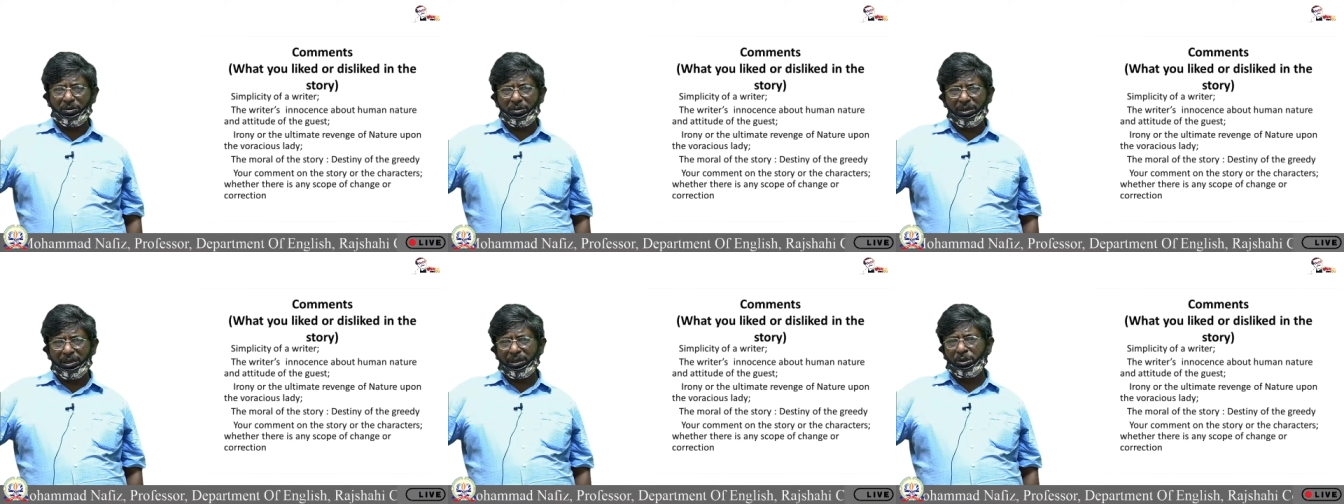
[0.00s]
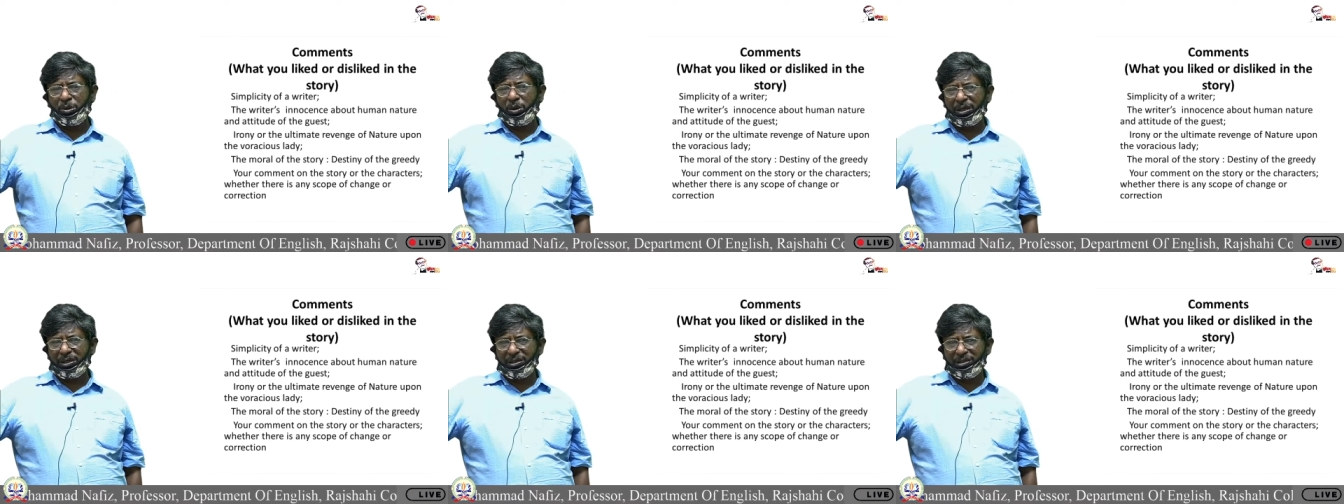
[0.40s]
with
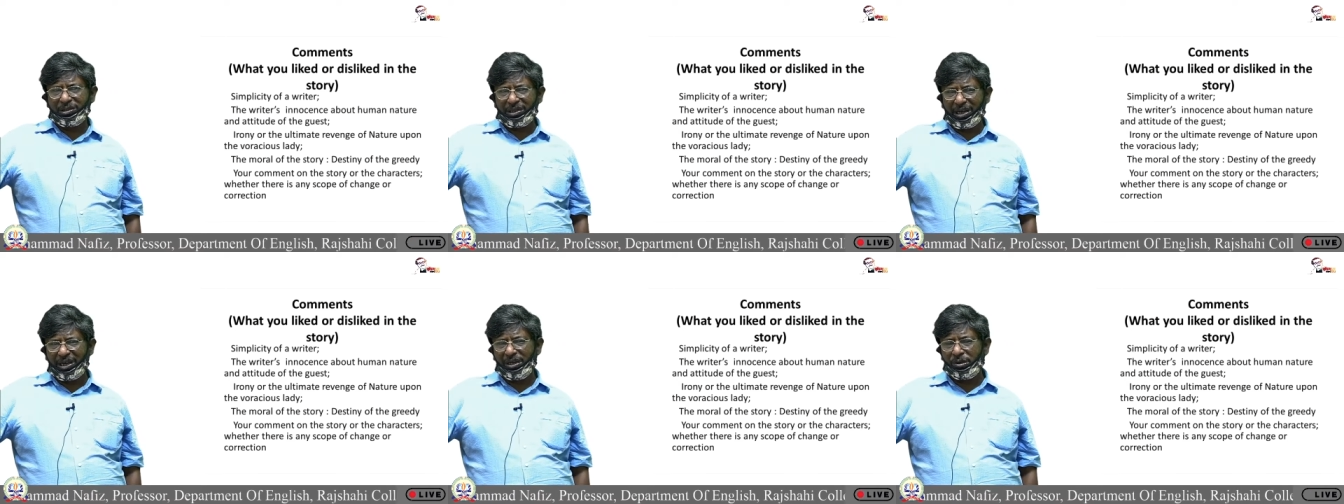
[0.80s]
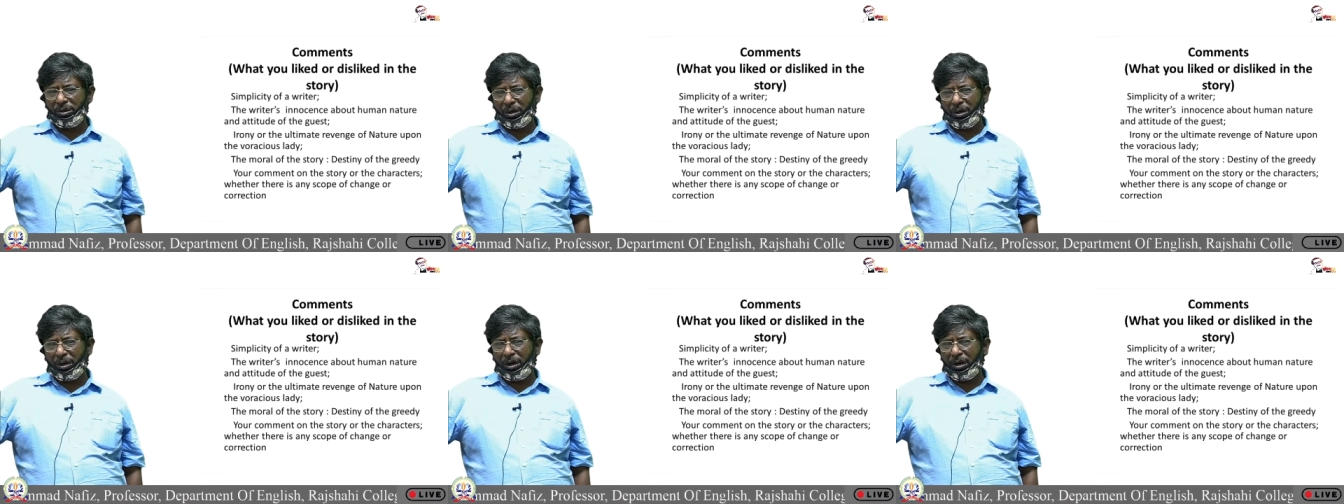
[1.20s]
what is said
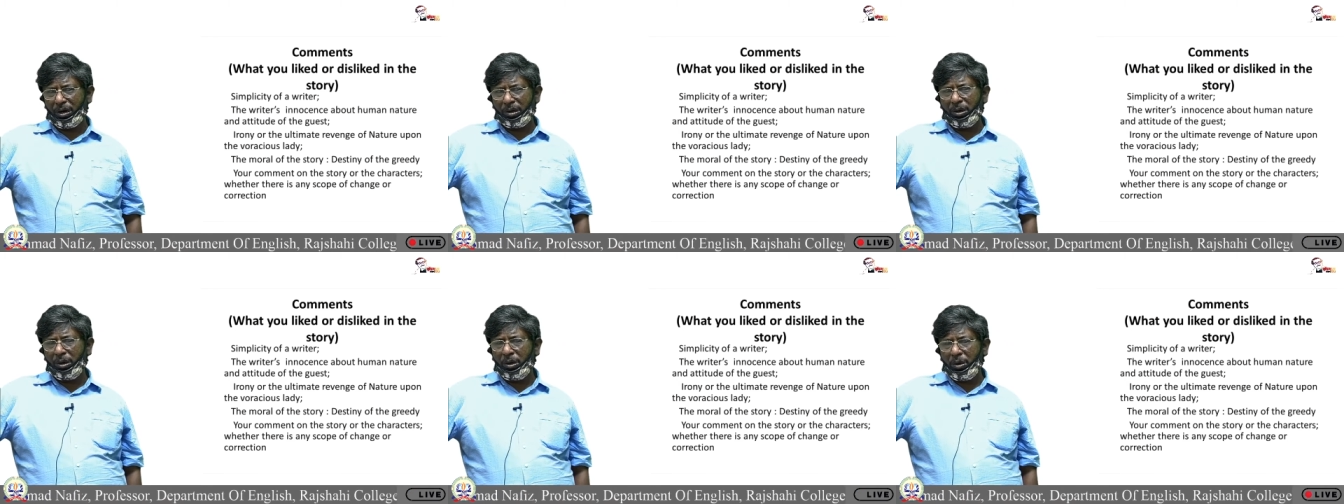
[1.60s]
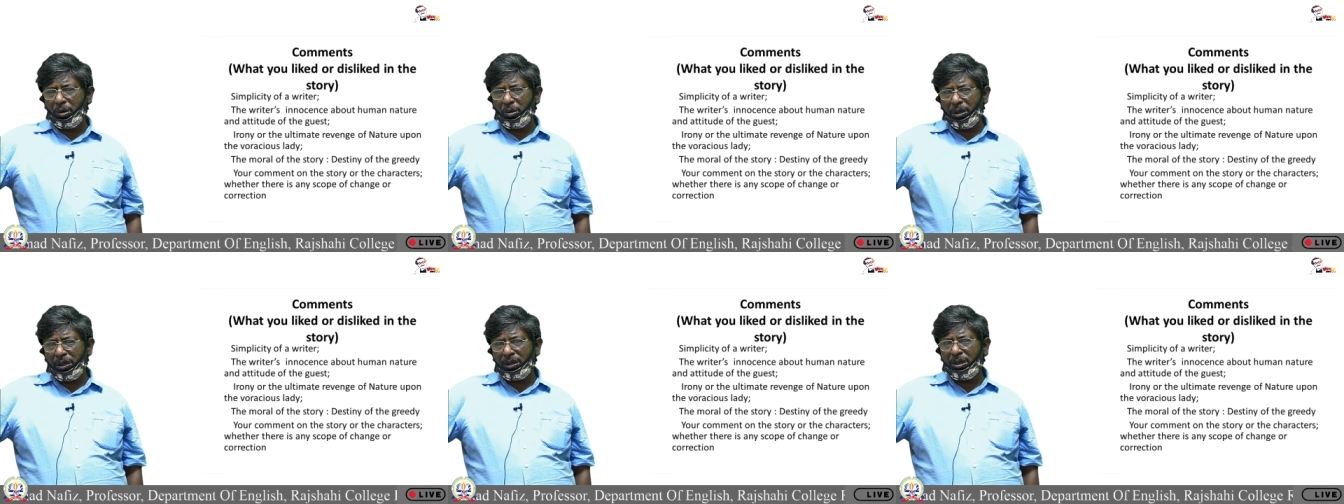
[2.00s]
or
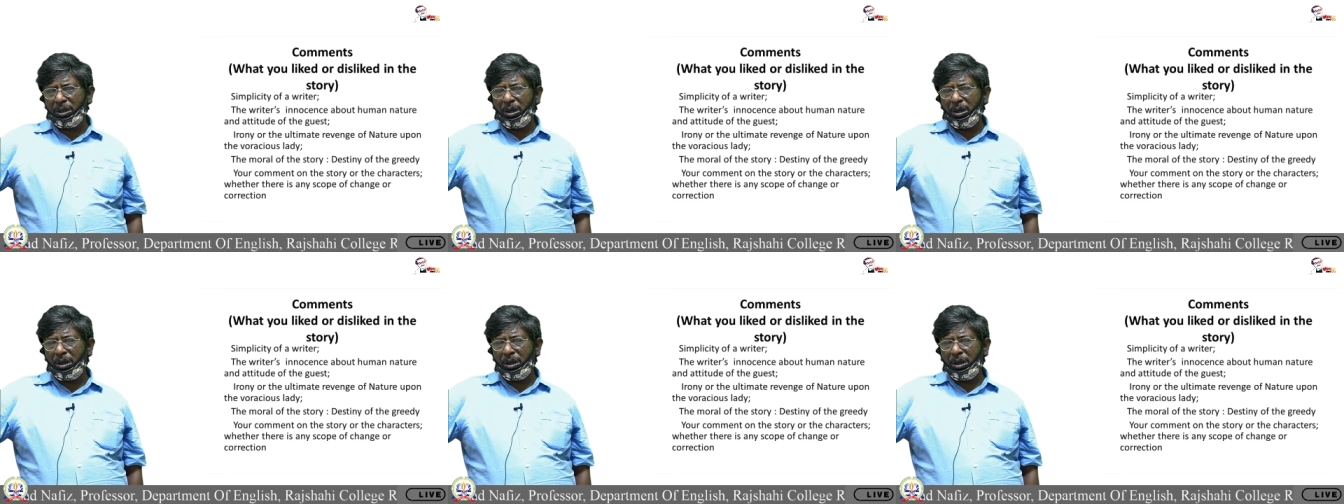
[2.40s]
with